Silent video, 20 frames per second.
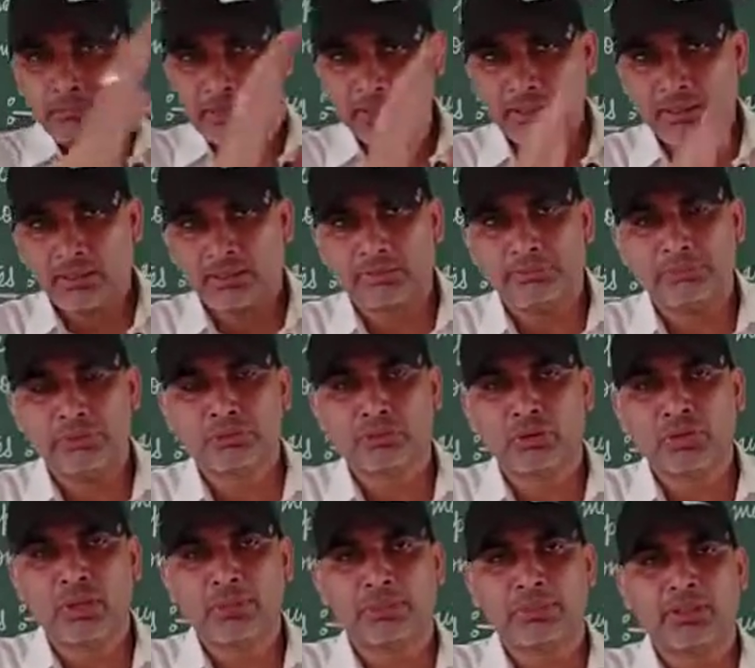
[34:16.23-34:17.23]

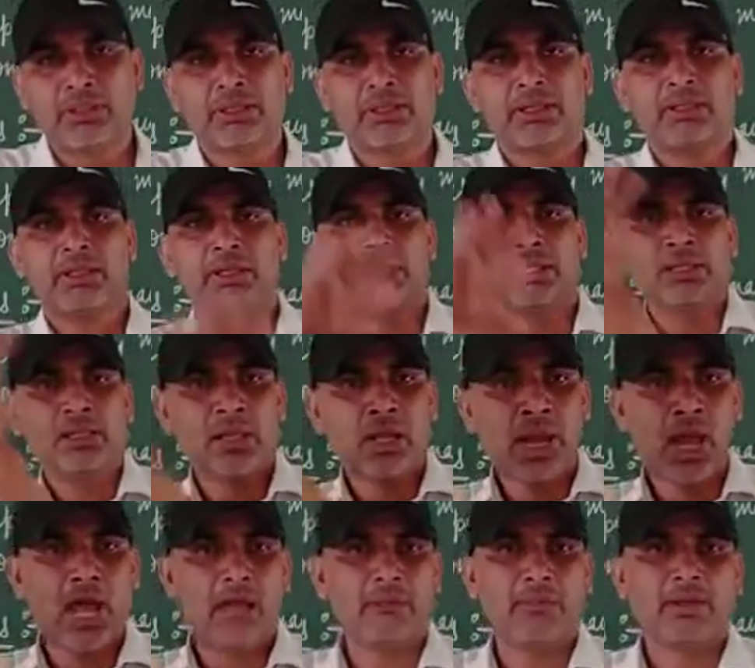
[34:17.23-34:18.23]
mesonephric
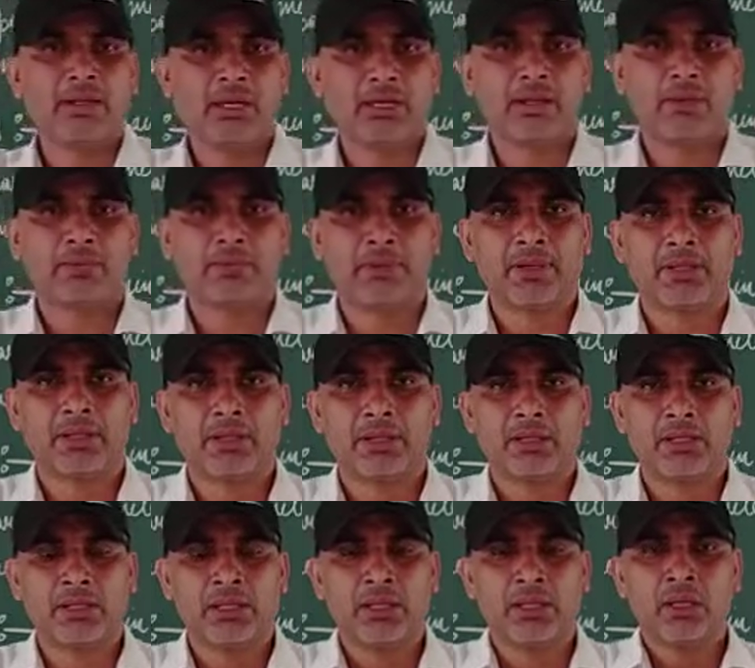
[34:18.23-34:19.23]
kidney and metanephric
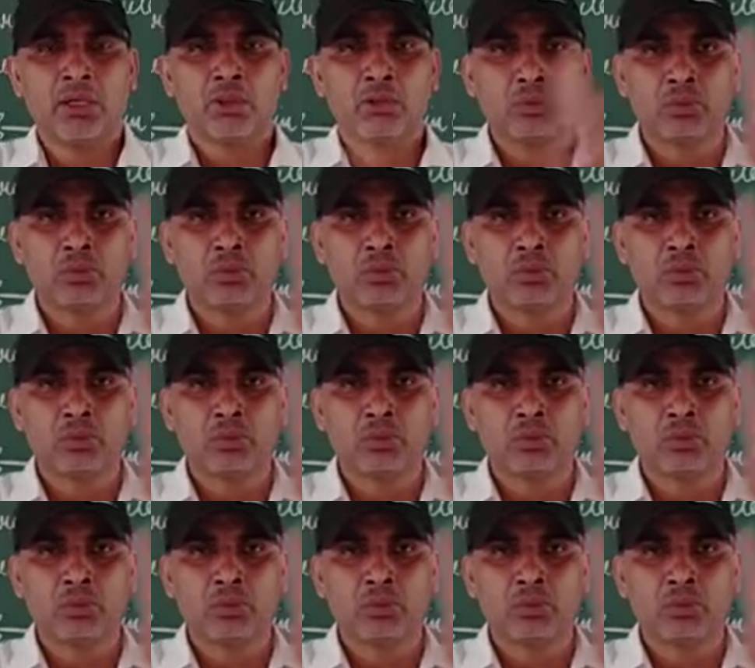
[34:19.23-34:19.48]
kidney.